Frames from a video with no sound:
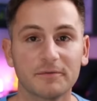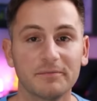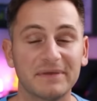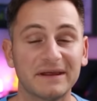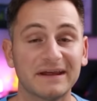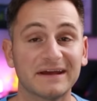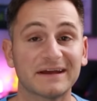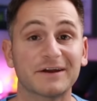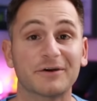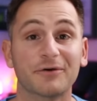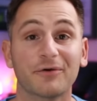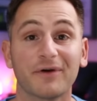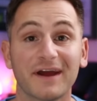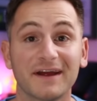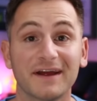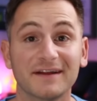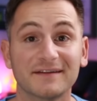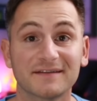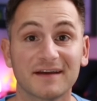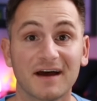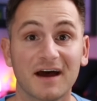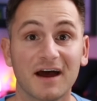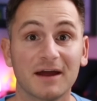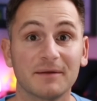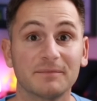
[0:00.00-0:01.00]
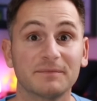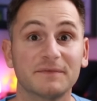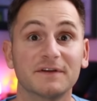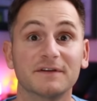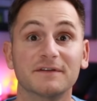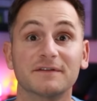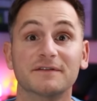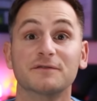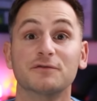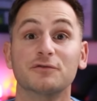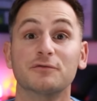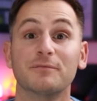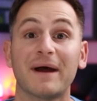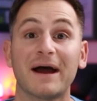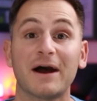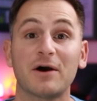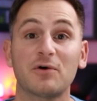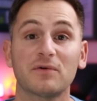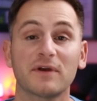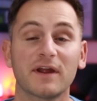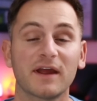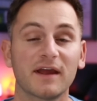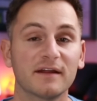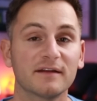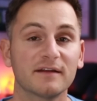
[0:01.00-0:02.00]
can be a great time to zoom
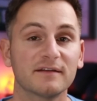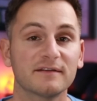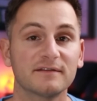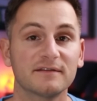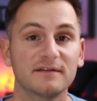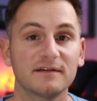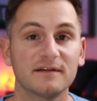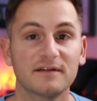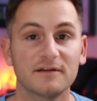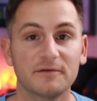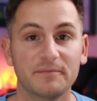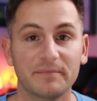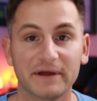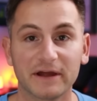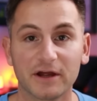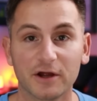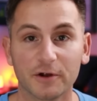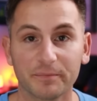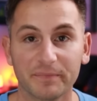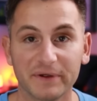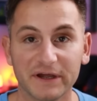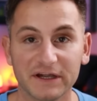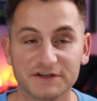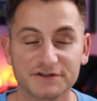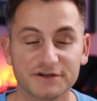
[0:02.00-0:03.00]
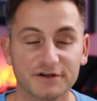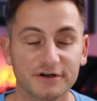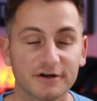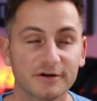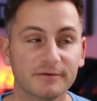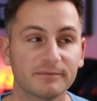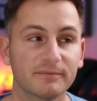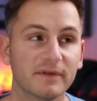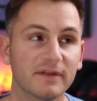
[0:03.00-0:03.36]
out and see the bigger picture.